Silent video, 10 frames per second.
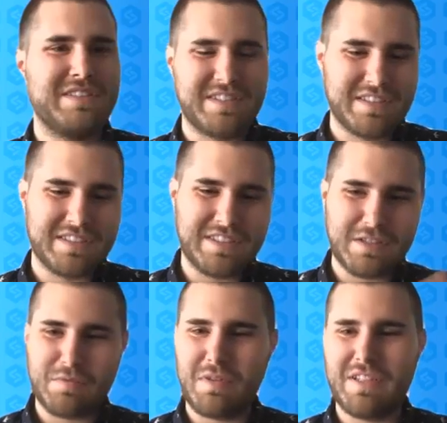this
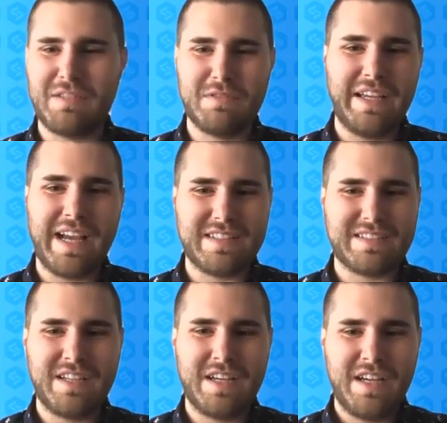is one that really has